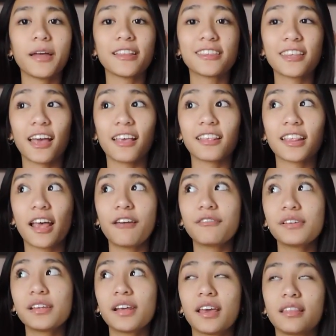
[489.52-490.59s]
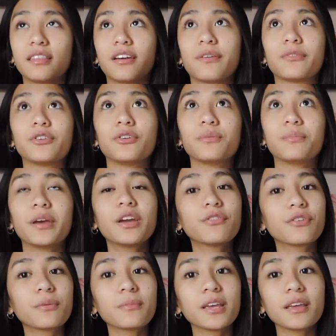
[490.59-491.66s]
men's size 7, and they're too big
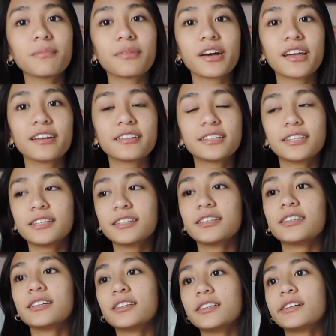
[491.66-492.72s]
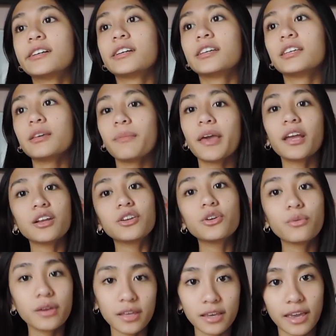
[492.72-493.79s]
for me, but you make
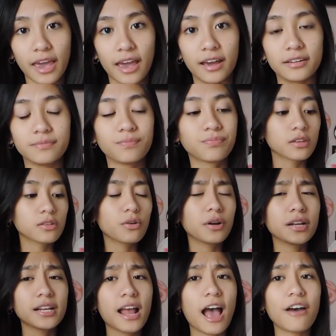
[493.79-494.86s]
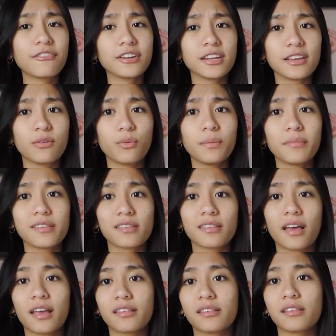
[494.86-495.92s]
do what you can. The store didn't have any women's
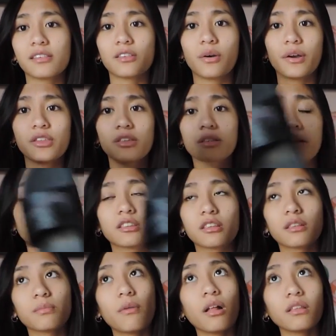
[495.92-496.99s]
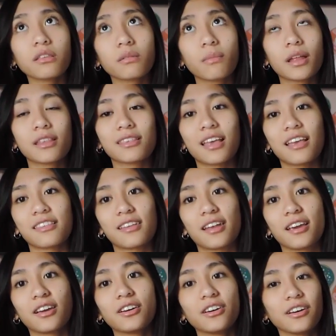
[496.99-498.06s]
sizes, so I just got the smallest men's size
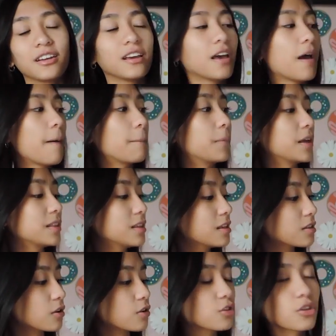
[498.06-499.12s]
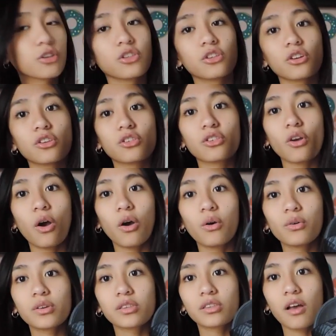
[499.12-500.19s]
that I could. But these are just
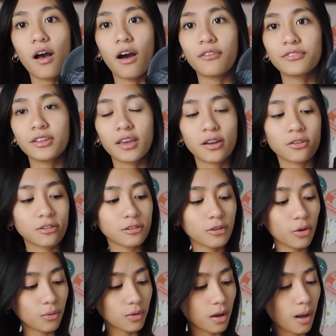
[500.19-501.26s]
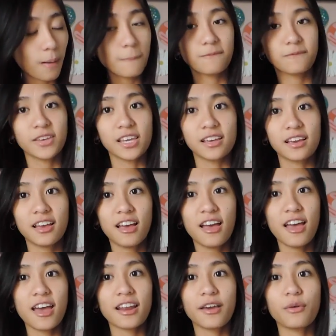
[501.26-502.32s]
so soft. They are so comfy.
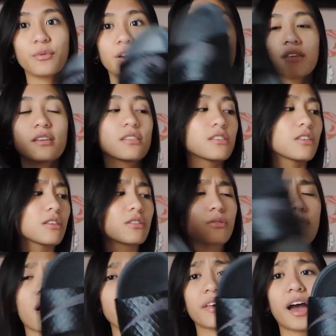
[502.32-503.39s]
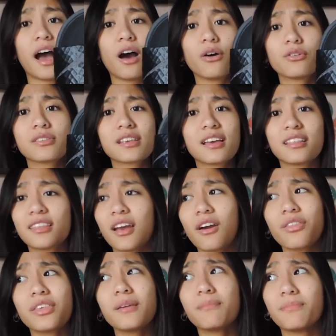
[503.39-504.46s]
And I wear these just around the house, and they
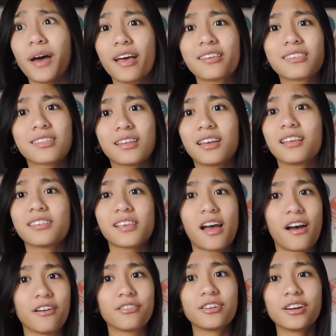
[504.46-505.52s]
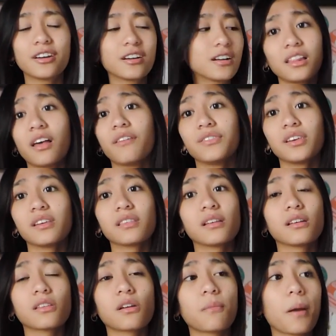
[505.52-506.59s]
are the best things ever. I love these.
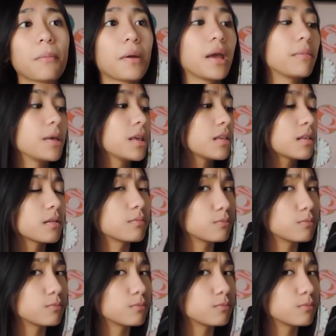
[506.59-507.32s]
These are my babies.